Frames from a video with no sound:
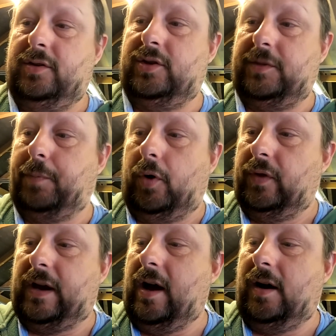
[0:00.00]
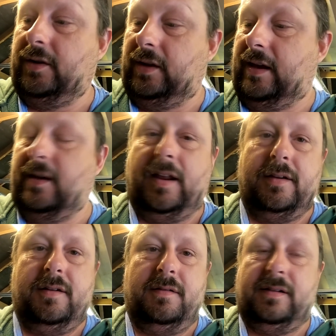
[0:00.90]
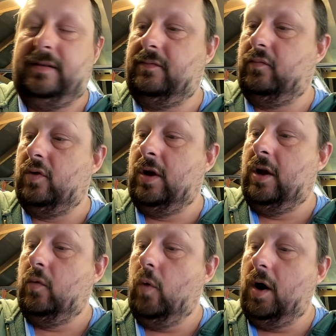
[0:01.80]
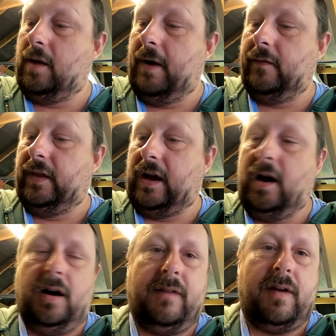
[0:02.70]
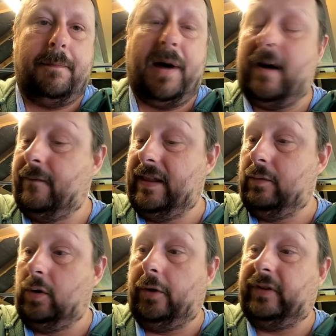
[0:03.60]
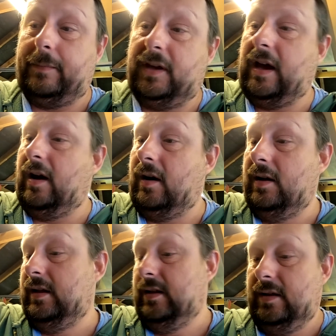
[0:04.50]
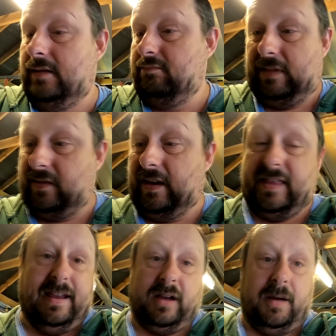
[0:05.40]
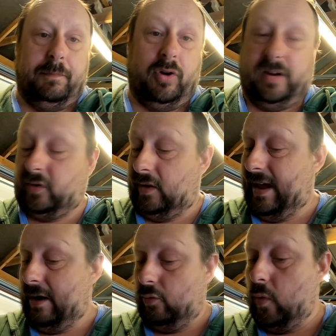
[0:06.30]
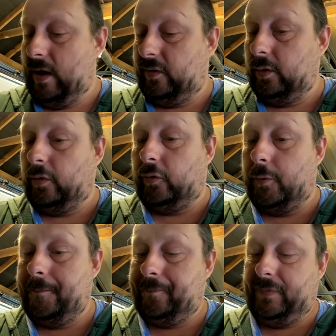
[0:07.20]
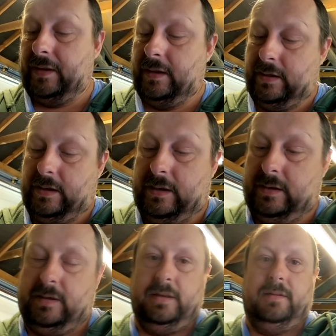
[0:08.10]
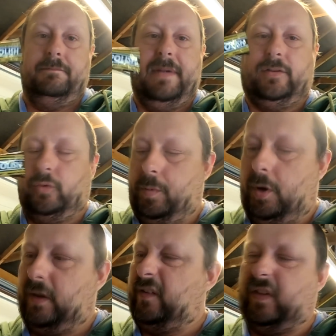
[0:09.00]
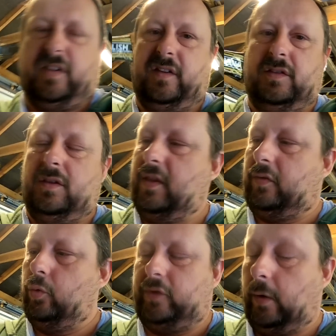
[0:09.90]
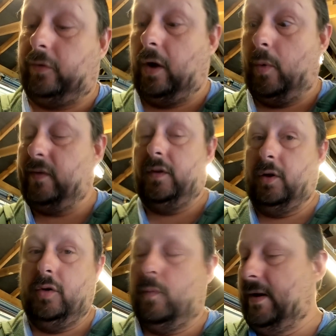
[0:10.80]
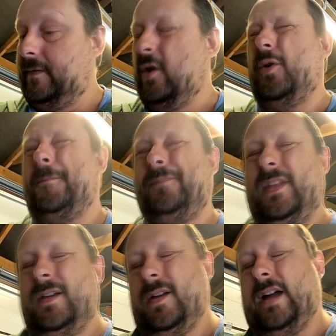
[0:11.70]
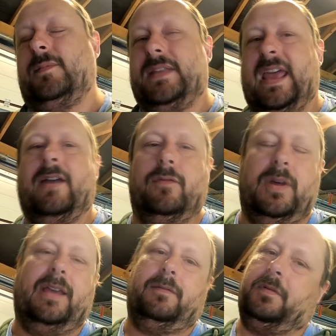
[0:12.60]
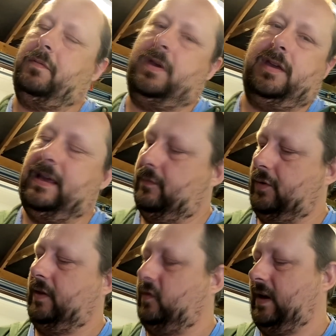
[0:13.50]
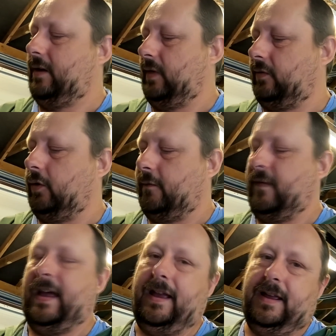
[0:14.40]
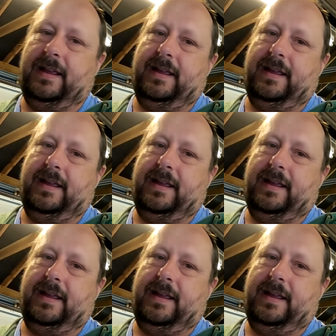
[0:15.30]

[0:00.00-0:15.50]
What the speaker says: just put on the car and you know, work them over the car, give it a buff, and they'll gloss up your car. That's it. And products like that are always useful. Metal polish. This auto sole isn't a good one. Or I have to be careful here. Even on this channel, that's not fair.